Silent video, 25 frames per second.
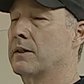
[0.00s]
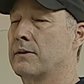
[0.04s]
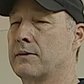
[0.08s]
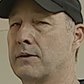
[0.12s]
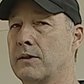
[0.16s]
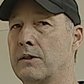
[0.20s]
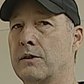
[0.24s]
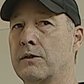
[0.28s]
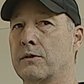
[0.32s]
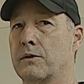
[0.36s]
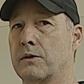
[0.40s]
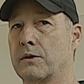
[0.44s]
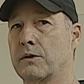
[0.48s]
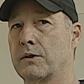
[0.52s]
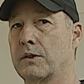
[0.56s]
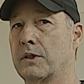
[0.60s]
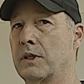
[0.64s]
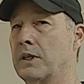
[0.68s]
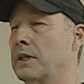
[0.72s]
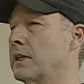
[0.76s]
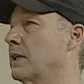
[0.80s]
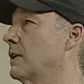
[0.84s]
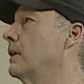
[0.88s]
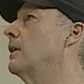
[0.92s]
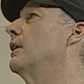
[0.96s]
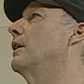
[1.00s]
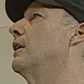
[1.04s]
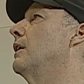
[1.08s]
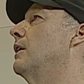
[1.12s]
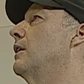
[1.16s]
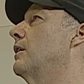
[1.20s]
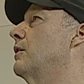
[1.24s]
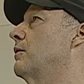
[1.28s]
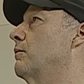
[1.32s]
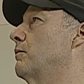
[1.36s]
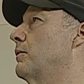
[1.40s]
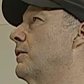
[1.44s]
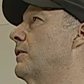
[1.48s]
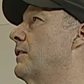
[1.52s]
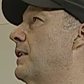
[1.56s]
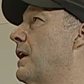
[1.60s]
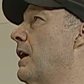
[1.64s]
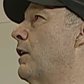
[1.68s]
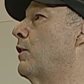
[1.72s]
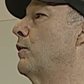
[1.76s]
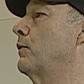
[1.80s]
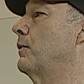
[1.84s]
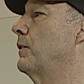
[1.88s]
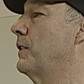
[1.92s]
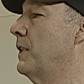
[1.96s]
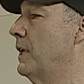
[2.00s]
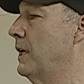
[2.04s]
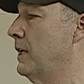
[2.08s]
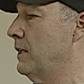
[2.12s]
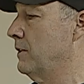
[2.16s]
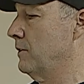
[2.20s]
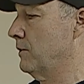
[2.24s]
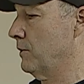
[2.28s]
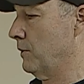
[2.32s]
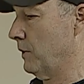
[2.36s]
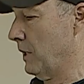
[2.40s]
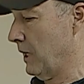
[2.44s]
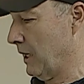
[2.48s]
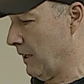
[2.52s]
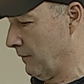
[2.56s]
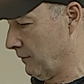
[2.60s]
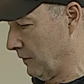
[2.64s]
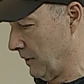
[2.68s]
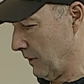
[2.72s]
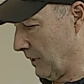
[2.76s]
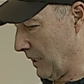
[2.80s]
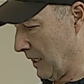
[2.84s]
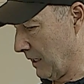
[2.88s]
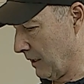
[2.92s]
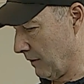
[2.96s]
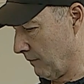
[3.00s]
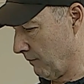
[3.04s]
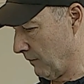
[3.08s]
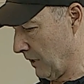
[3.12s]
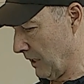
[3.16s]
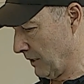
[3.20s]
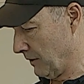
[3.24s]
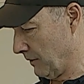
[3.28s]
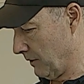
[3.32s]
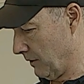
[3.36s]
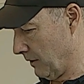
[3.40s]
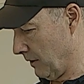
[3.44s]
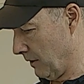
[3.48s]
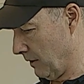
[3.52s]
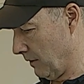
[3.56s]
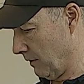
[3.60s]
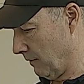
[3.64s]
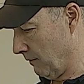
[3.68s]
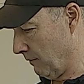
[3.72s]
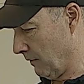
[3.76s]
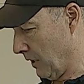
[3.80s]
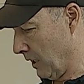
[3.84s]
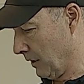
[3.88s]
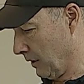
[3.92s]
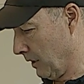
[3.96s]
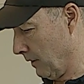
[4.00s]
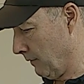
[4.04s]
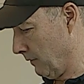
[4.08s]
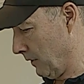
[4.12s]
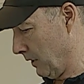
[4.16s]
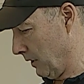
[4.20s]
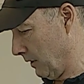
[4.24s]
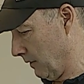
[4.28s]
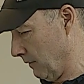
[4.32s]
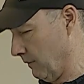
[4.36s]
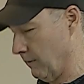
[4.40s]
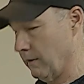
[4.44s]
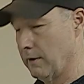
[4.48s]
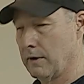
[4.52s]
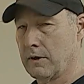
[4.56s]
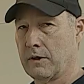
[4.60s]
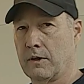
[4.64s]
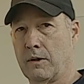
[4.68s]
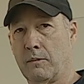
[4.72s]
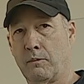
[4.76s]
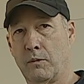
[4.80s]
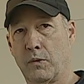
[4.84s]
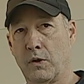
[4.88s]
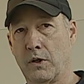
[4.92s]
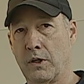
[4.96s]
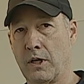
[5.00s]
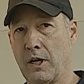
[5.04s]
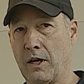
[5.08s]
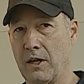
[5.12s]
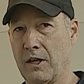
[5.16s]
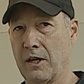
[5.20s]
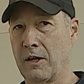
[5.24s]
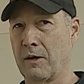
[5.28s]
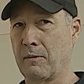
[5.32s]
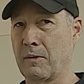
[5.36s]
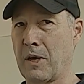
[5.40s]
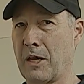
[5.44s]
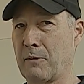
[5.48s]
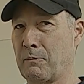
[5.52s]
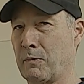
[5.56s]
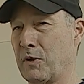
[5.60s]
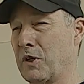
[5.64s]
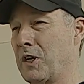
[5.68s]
as interesting without that. So I have to thank Vesa Bakeva. I'm not